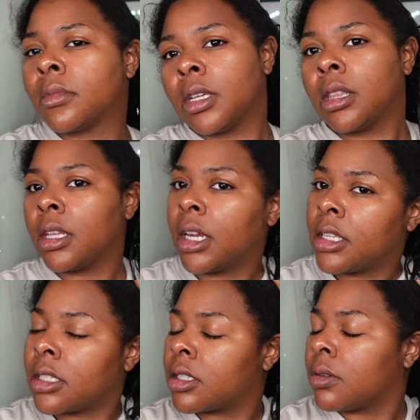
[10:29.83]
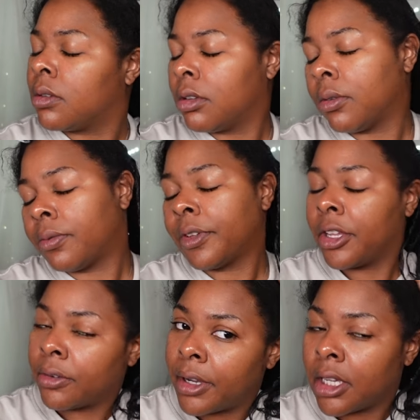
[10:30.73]
And then I just do a little
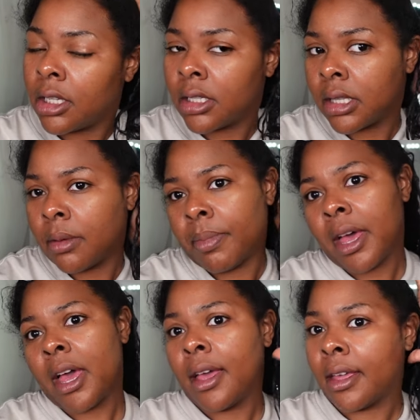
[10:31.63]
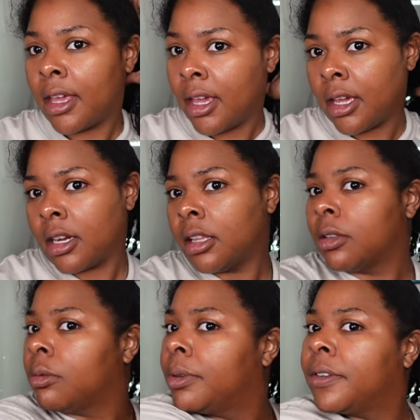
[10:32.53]
finger raking to the back and a
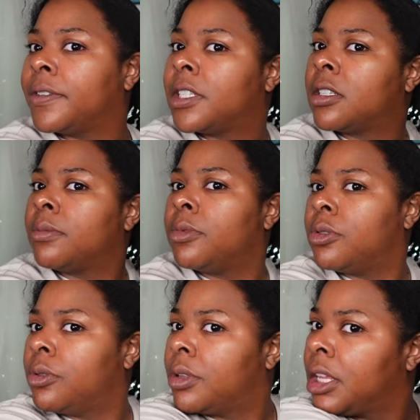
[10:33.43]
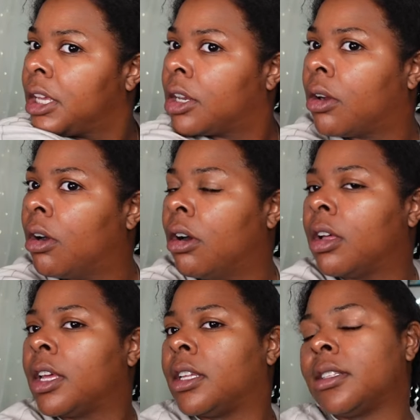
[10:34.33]
little bit of smoothing it all
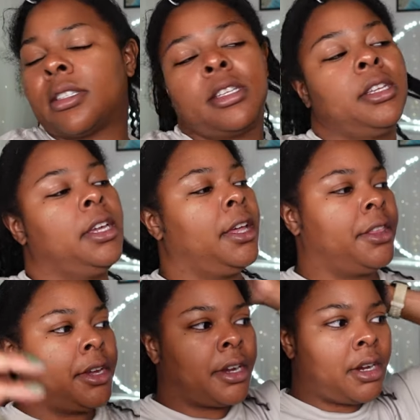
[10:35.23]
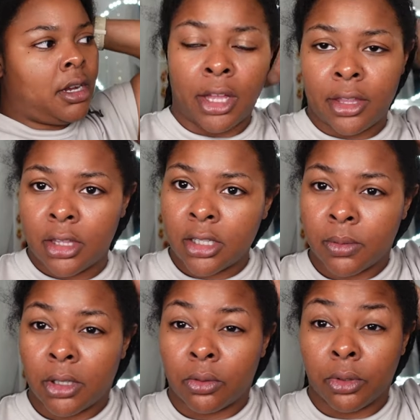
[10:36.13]
in together. I think this
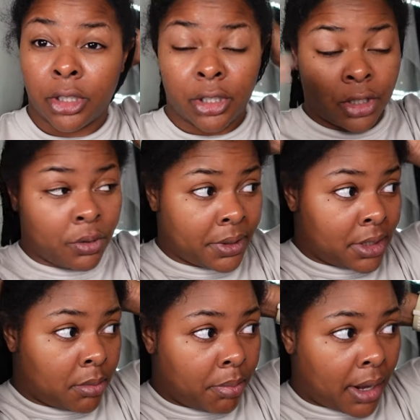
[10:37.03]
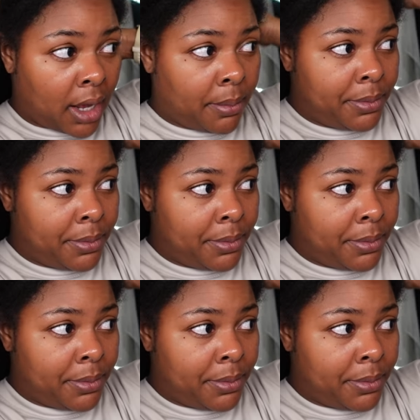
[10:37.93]
would look really cute as a bob